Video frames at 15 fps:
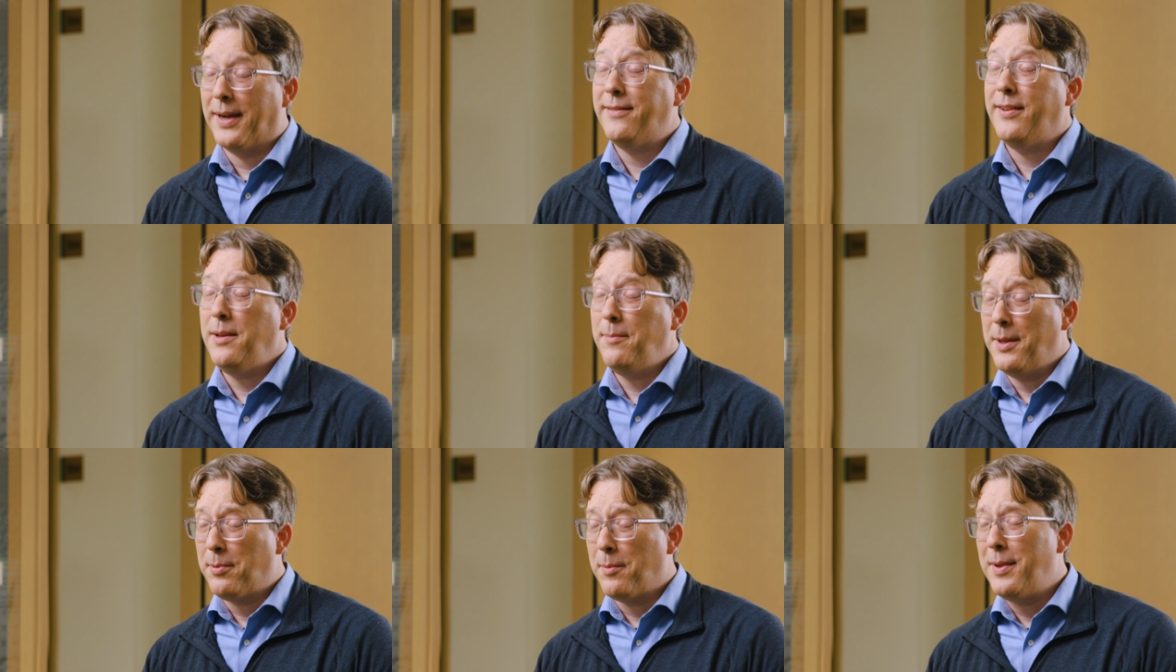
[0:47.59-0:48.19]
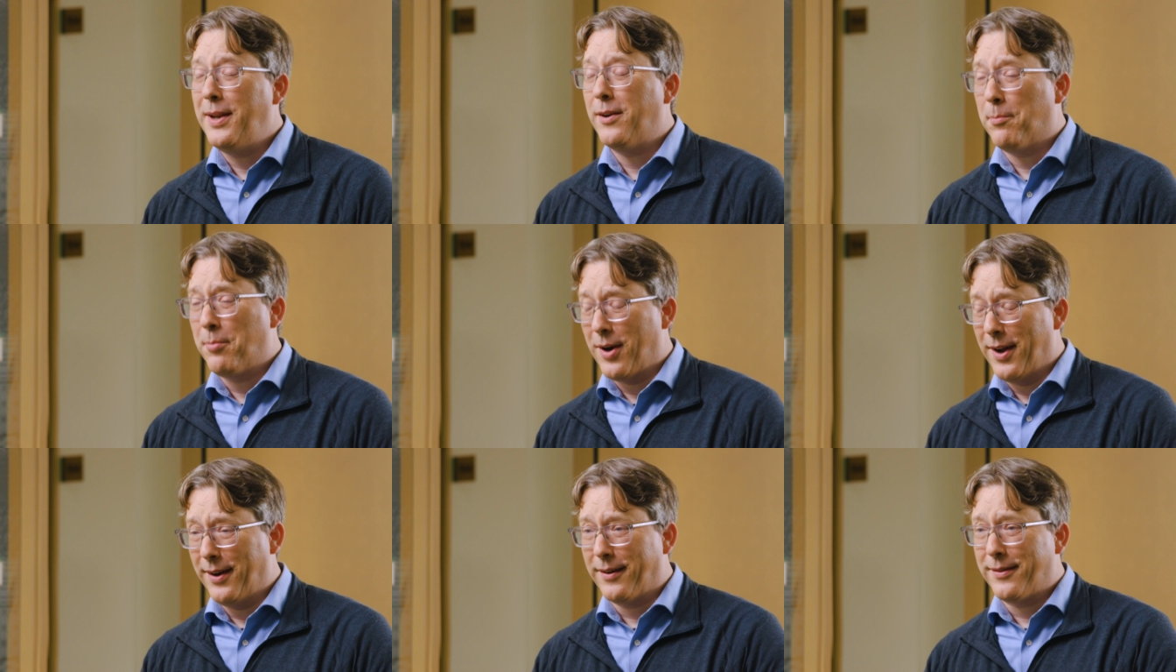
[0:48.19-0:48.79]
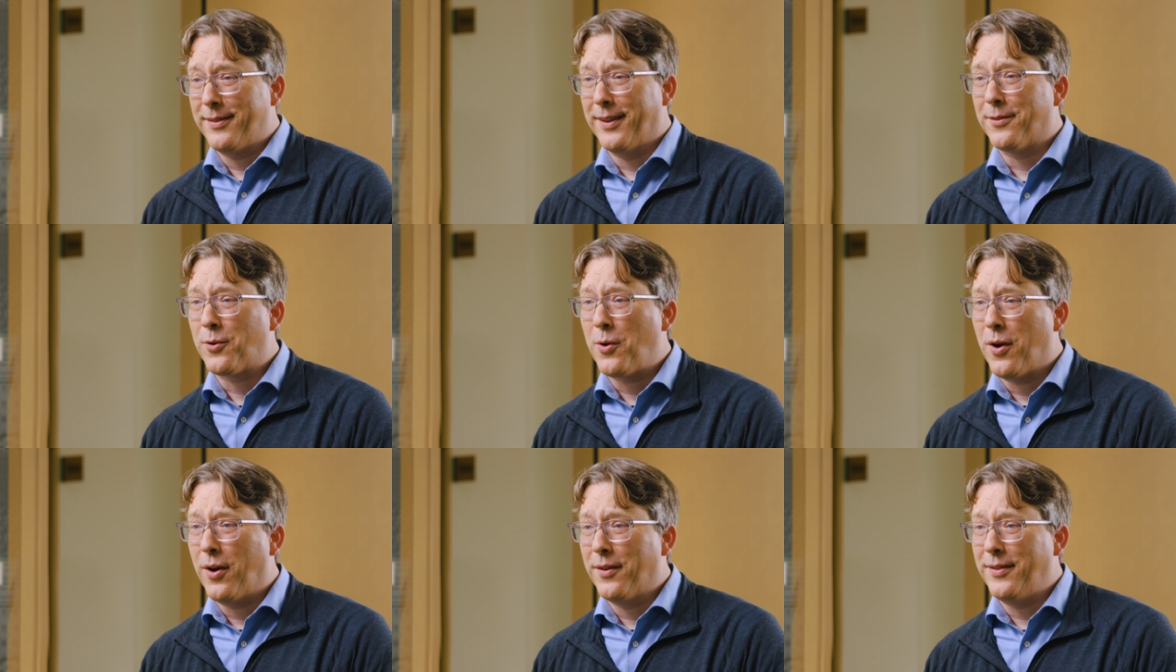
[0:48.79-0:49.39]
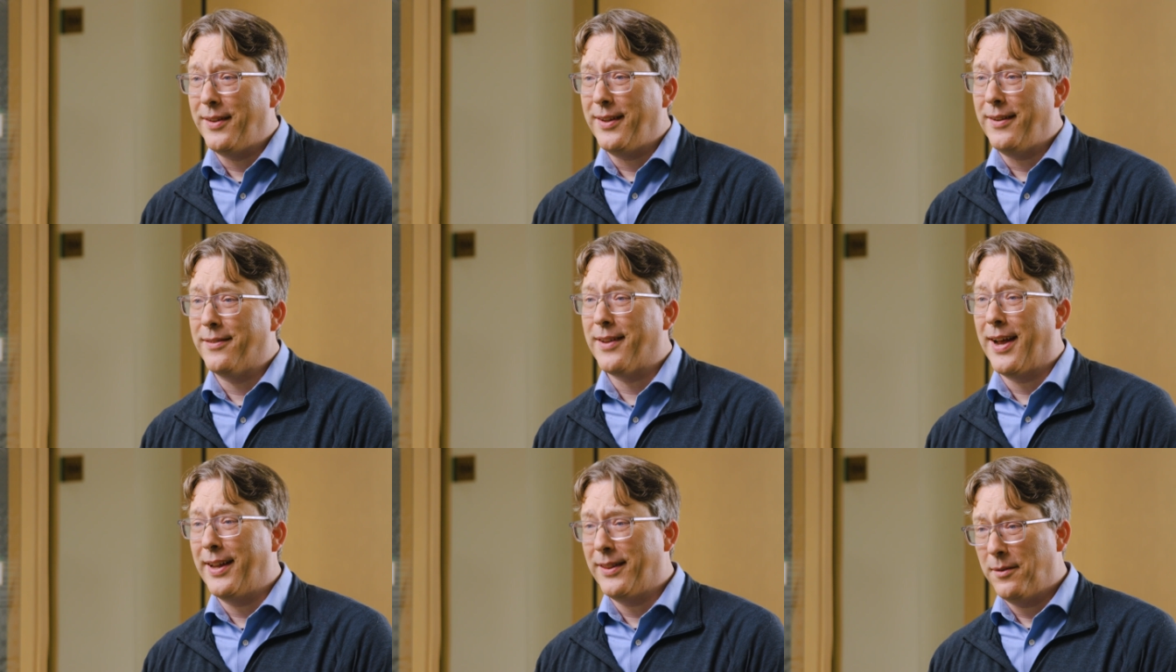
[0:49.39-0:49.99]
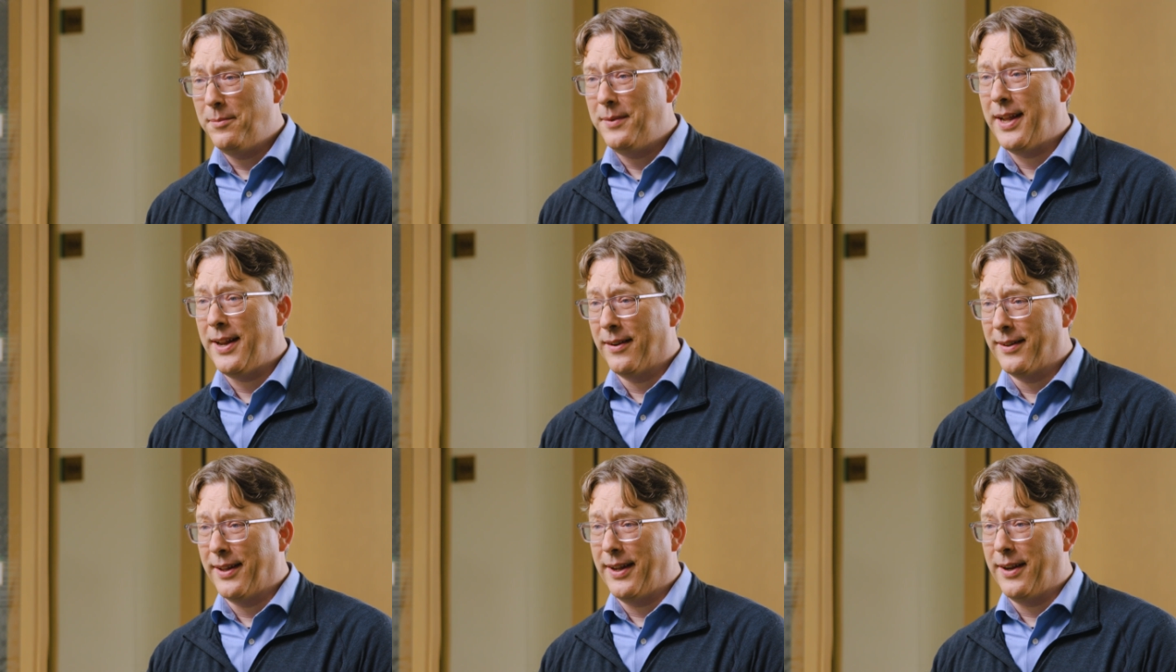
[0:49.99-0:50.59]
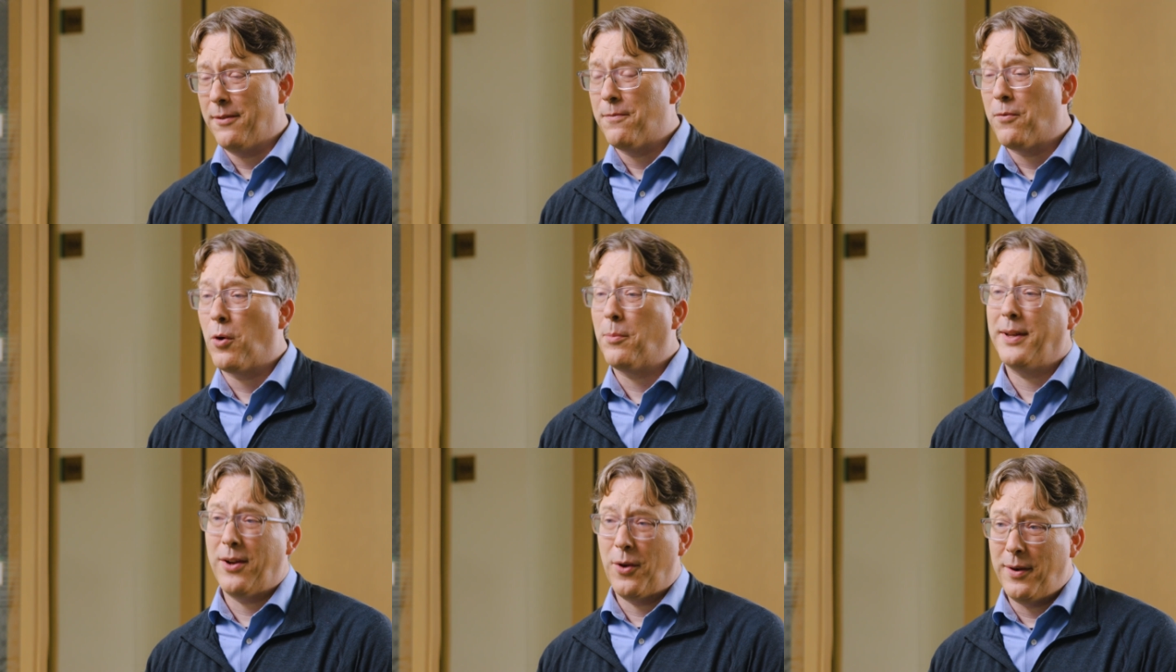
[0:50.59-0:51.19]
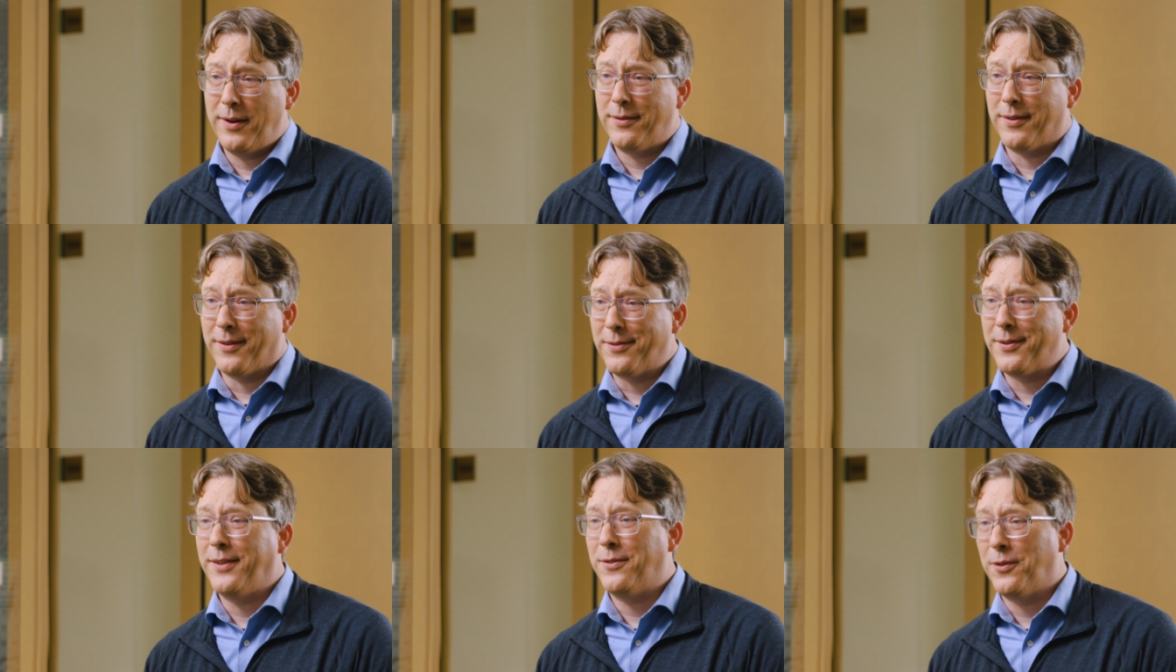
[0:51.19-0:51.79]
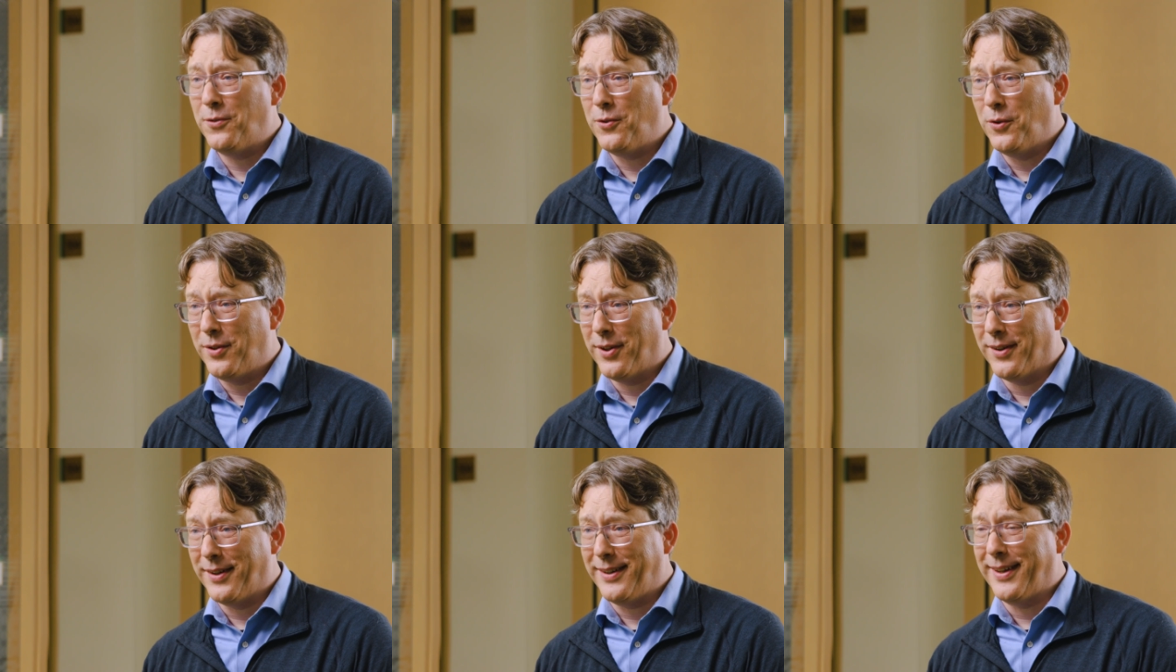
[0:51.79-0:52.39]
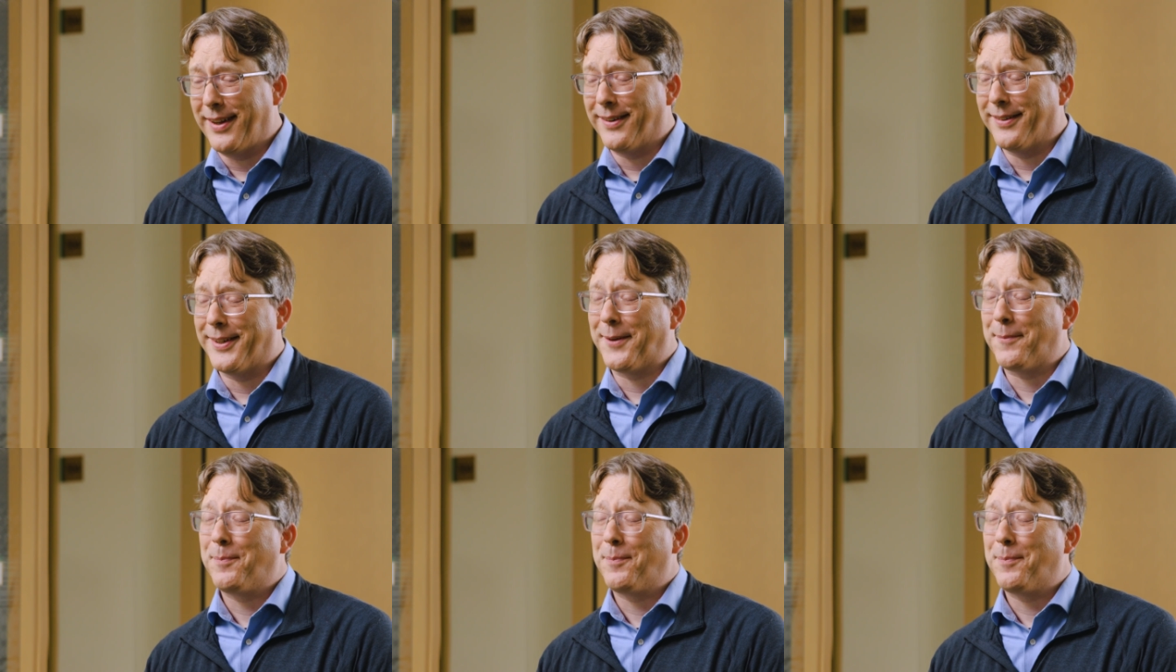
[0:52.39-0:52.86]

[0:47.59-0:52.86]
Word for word: My team implemented a product that's called the Xylem Data Lake, formerly known as the Sensus Utility Data Lake.